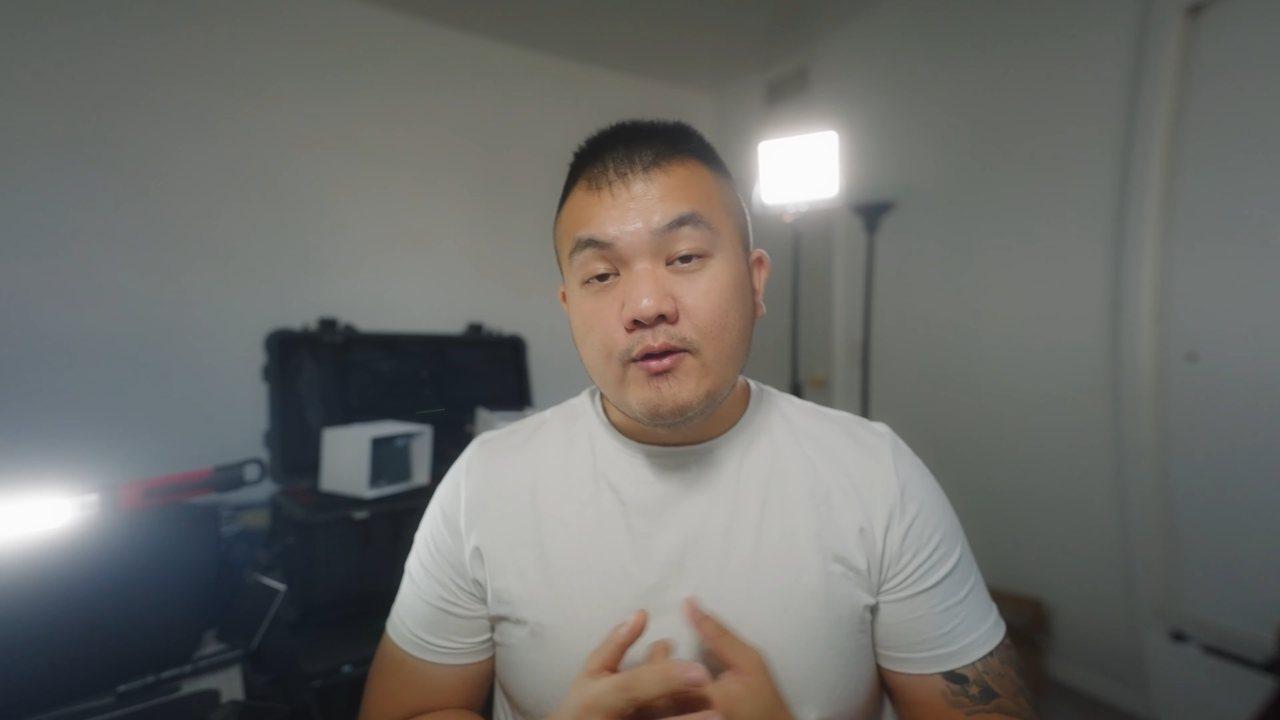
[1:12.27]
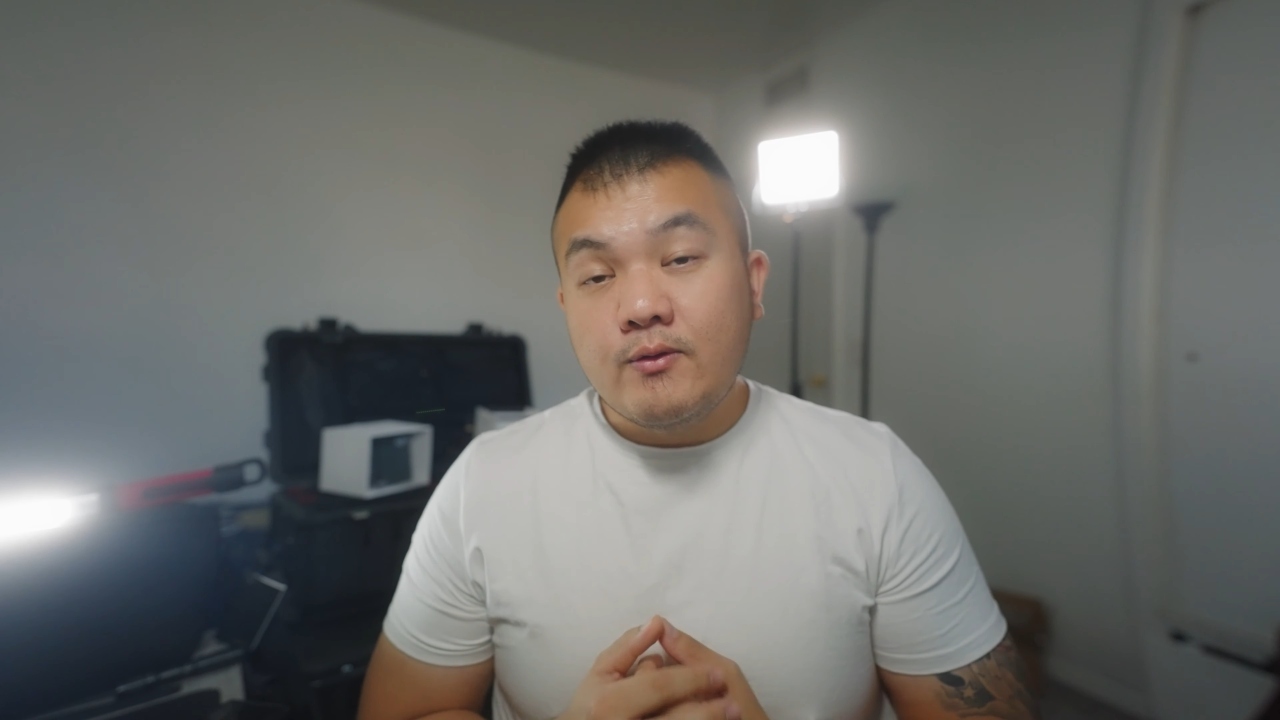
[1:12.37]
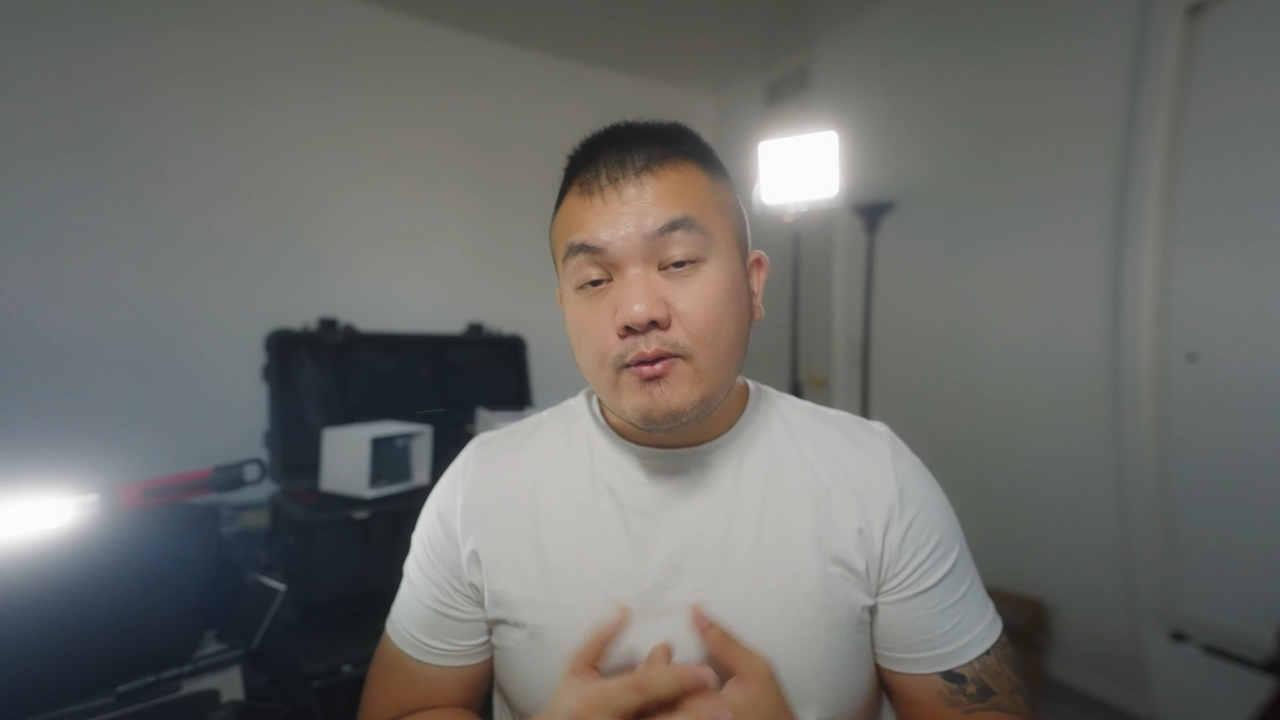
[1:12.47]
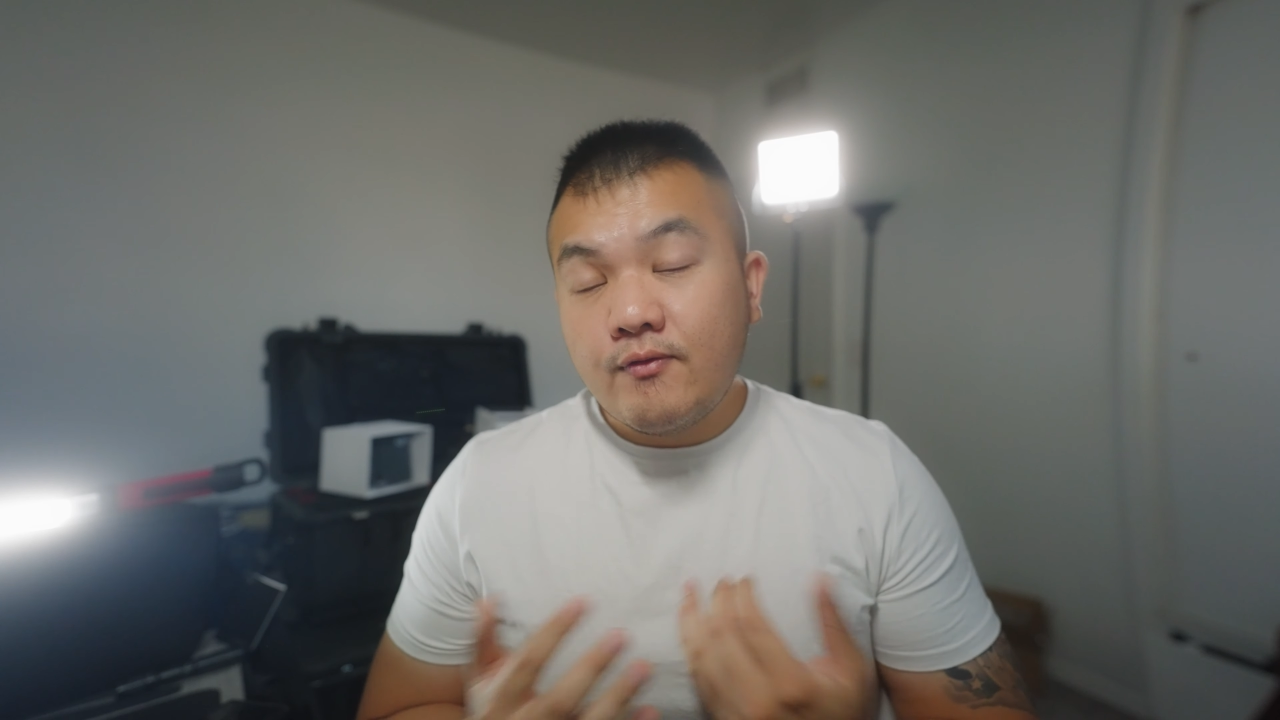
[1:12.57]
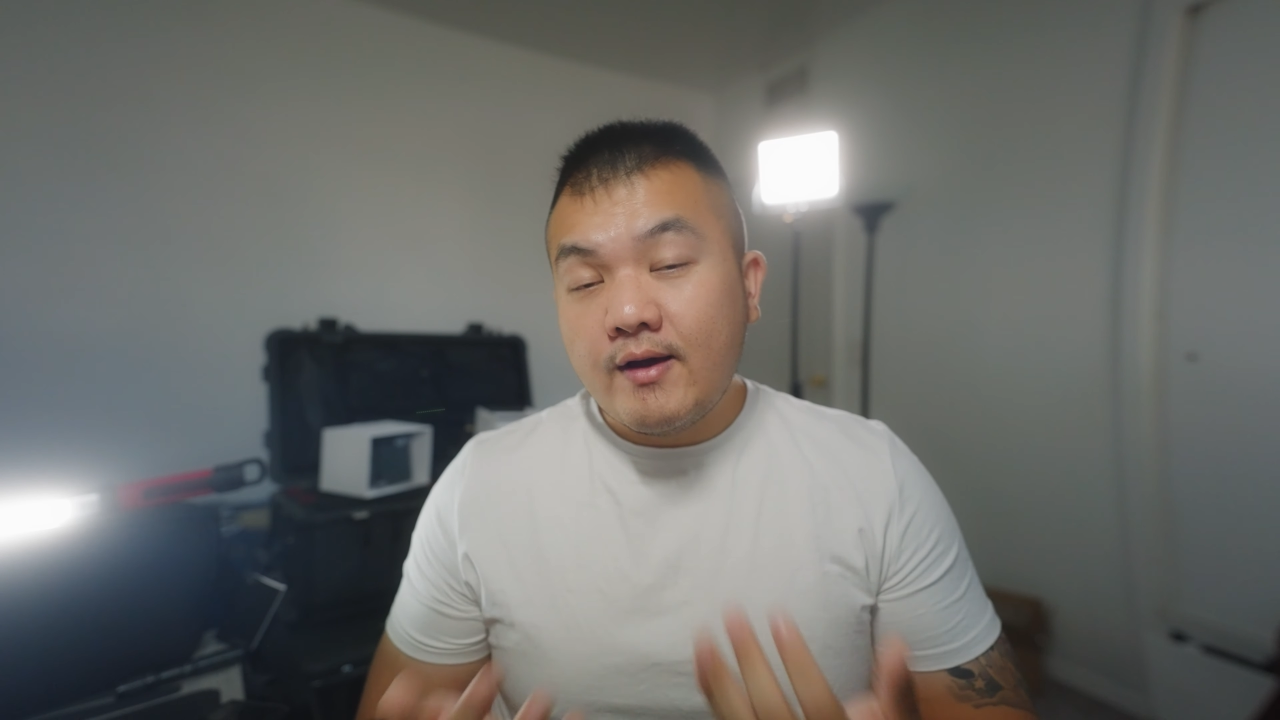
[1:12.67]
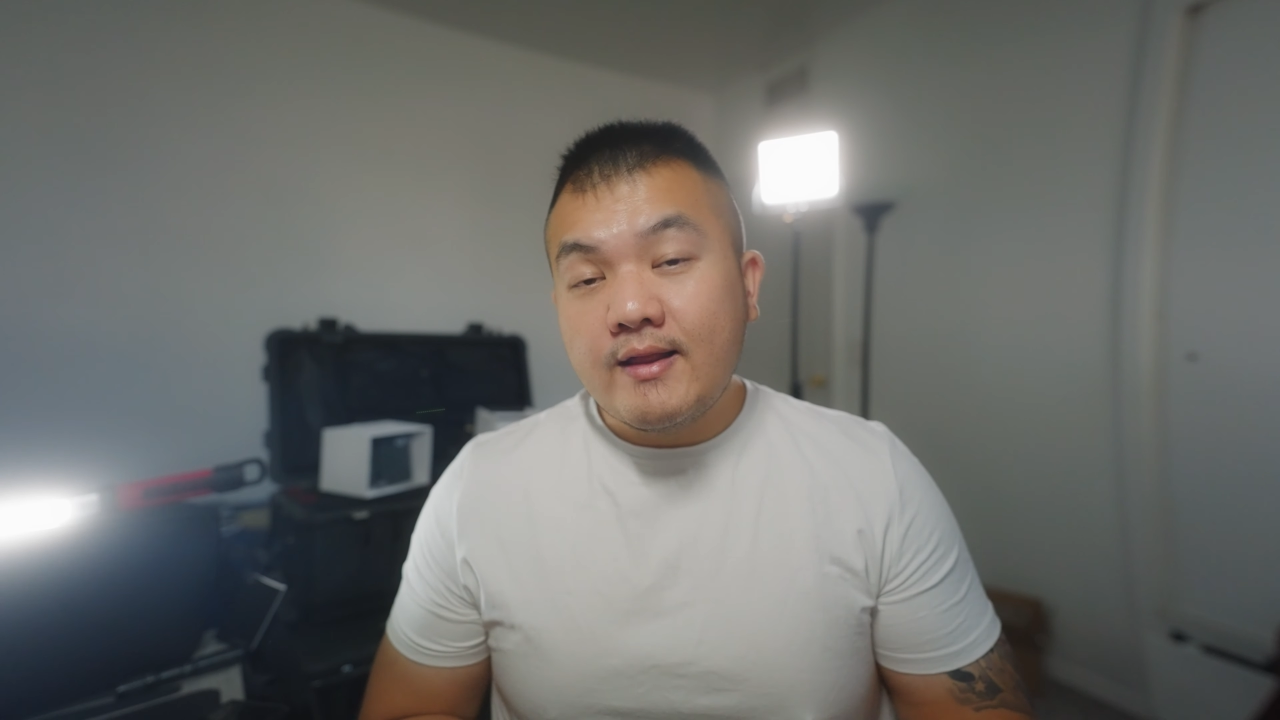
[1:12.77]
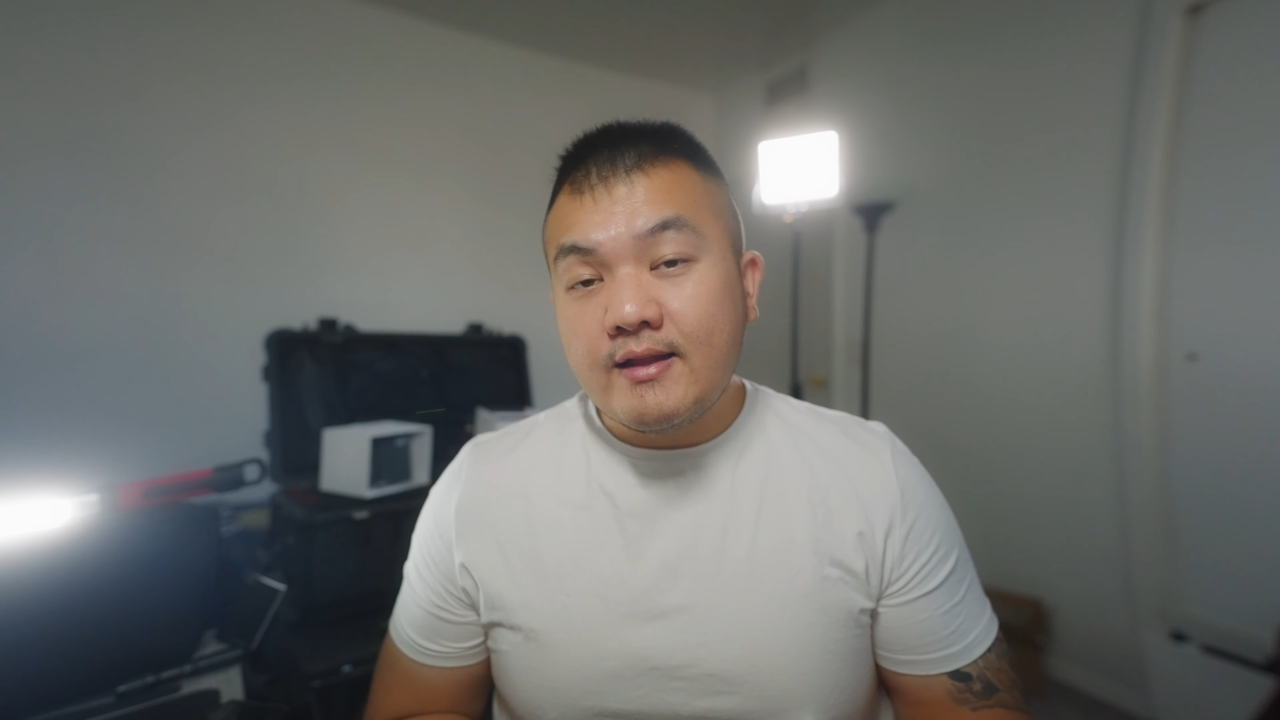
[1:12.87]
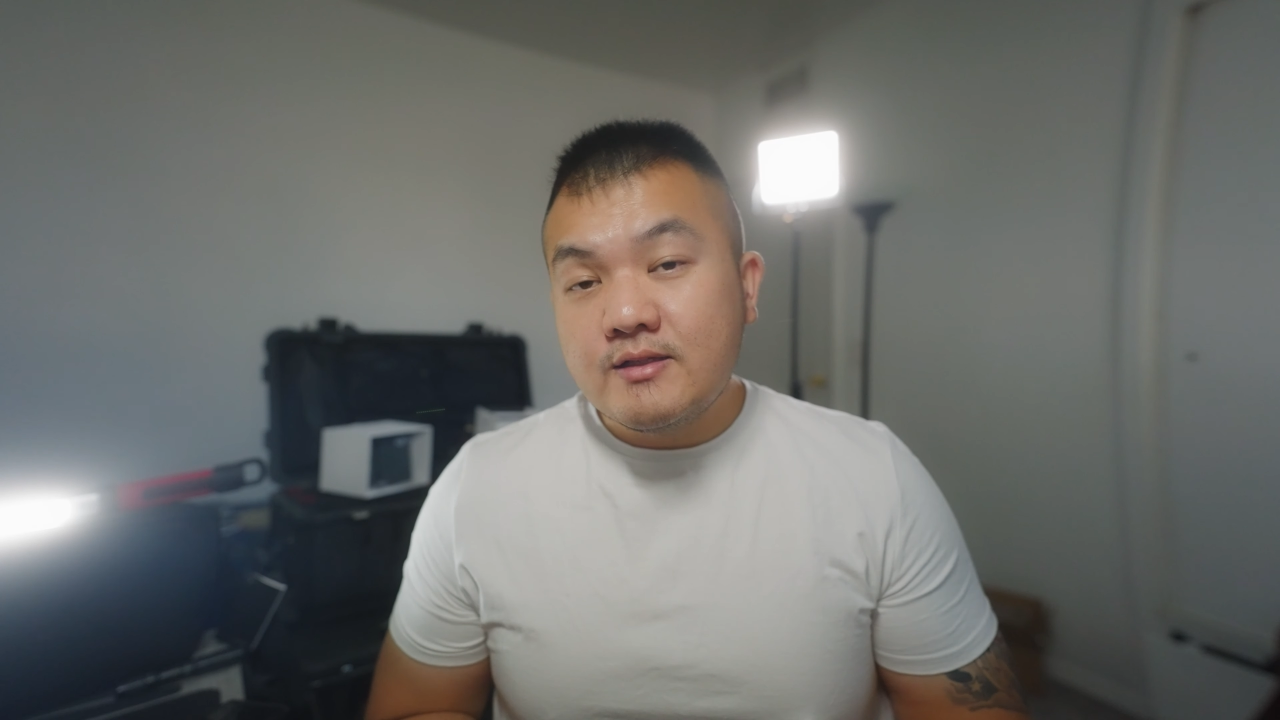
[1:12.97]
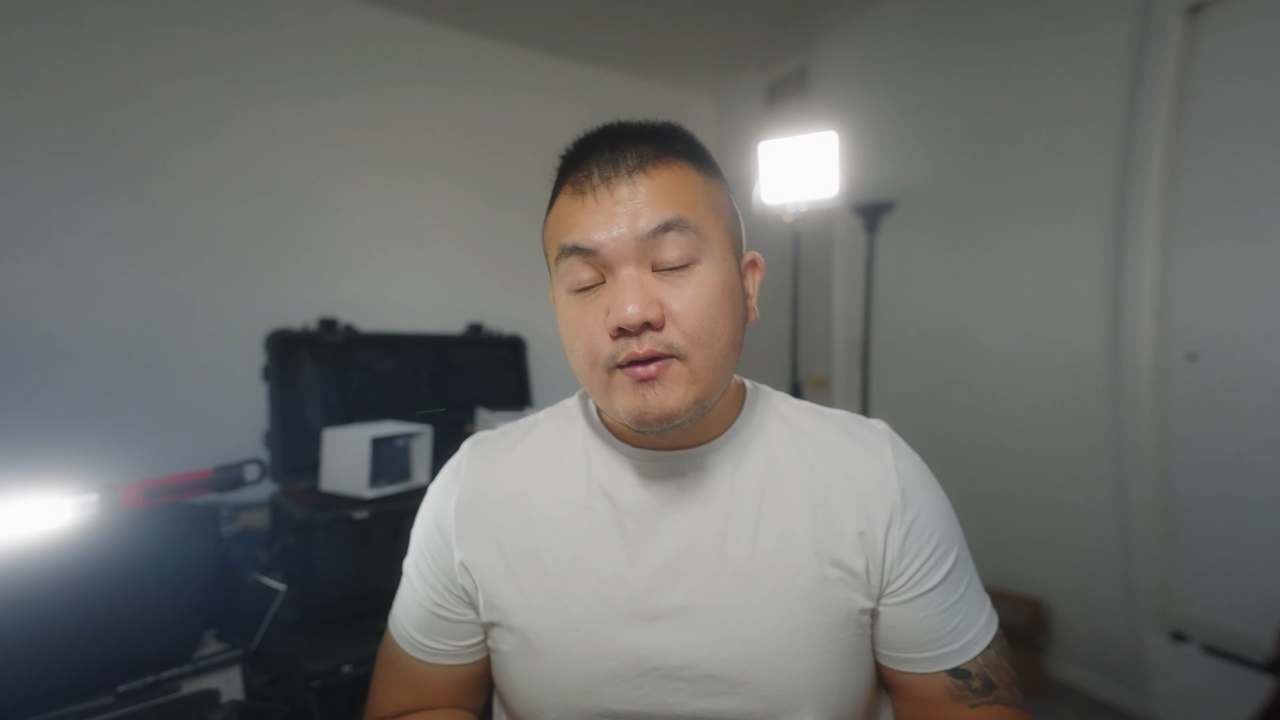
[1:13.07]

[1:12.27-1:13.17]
If you find that this